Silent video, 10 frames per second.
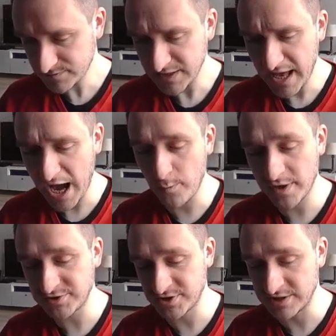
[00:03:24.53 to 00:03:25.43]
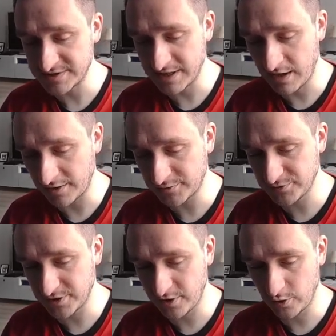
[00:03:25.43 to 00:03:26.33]
how many changes are to
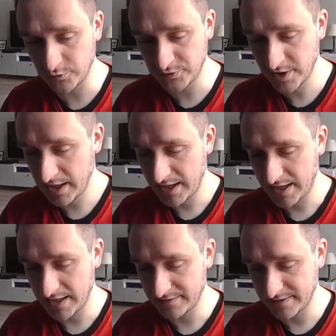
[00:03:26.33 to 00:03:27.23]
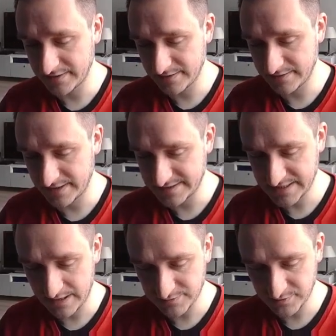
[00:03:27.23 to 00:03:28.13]
the code that is
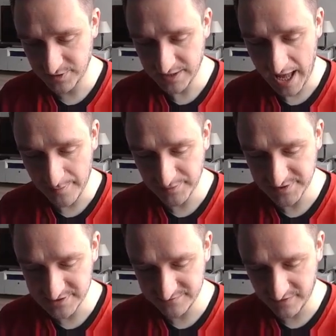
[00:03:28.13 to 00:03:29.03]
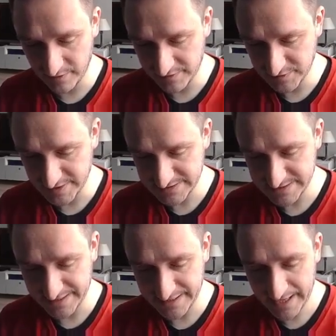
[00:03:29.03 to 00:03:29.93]
launched on GitHub. This is very
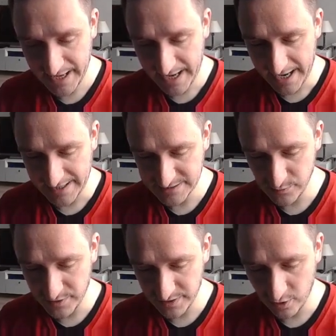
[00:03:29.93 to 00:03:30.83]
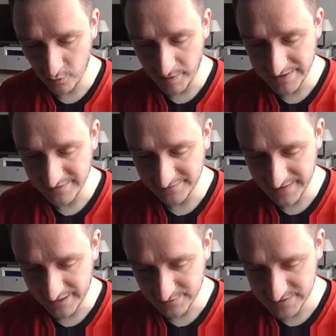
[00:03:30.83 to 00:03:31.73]
interesting. So you can go by different
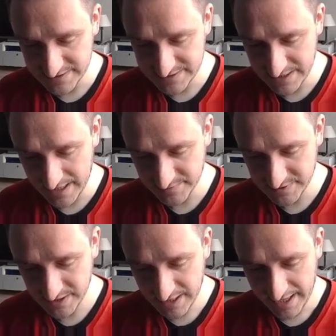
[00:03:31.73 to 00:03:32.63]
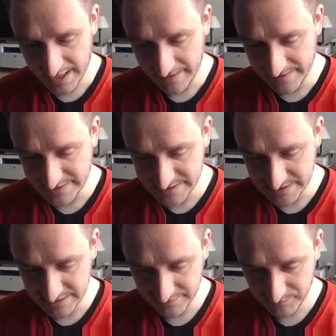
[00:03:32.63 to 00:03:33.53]
ecosystems and
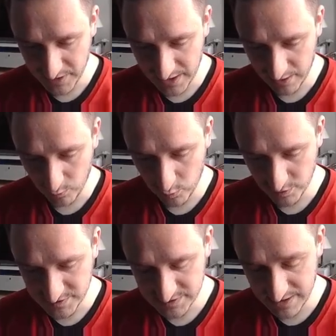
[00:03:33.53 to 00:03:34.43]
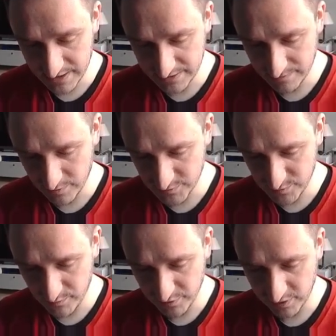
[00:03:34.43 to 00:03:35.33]
see what's the most
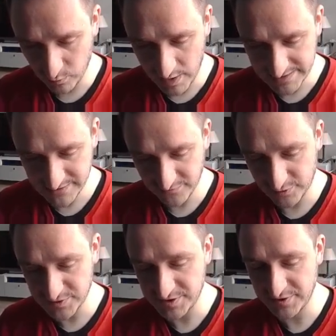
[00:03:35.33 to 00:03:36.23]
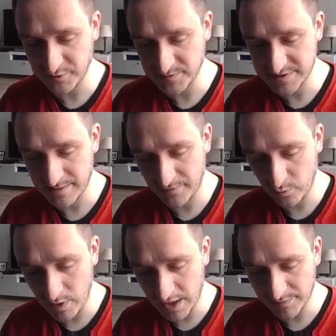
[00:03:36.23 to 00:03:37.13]
popular ones. Of course, Ethereum is number
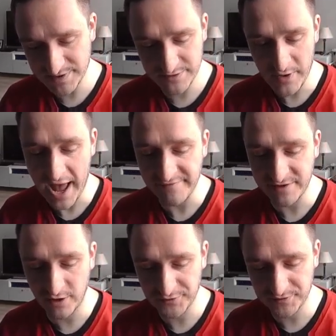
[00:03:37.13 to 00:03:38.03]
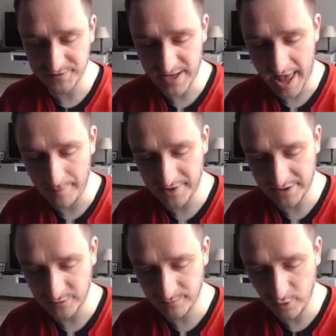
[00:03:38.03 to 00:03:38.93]
one, but then you have a lot happening
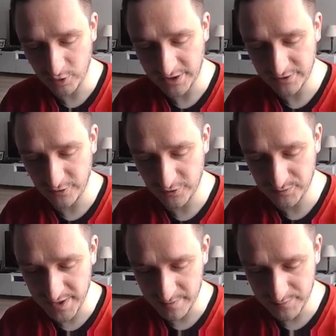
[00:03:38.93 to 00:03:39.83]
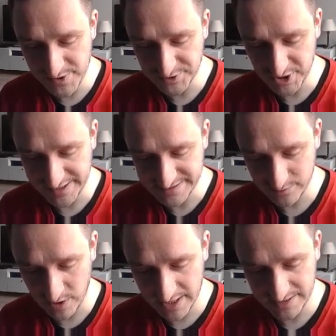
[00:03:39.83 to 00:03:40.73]
on Polkadot, BNB chain,
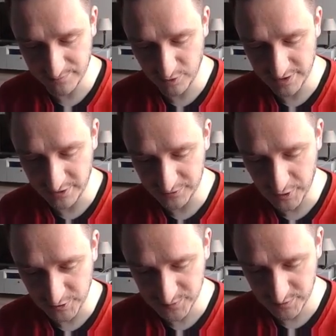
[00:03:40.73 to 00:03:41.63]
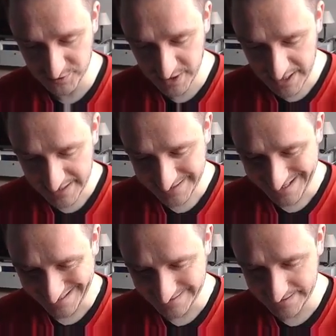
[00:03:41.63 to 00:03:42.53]
Solana, Polygon, Cosmos.
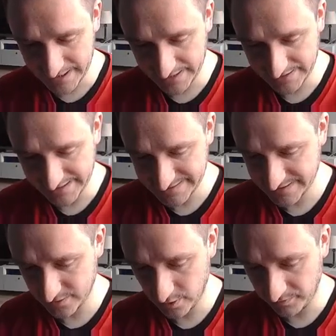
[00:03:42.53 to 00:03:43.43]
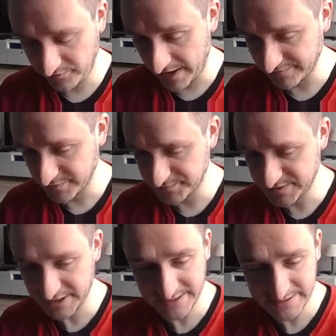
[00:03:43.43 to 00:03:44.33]
That's the top five, top
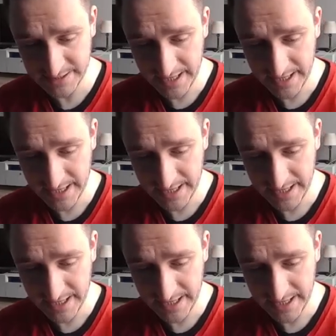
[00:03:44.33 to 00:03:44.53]
six.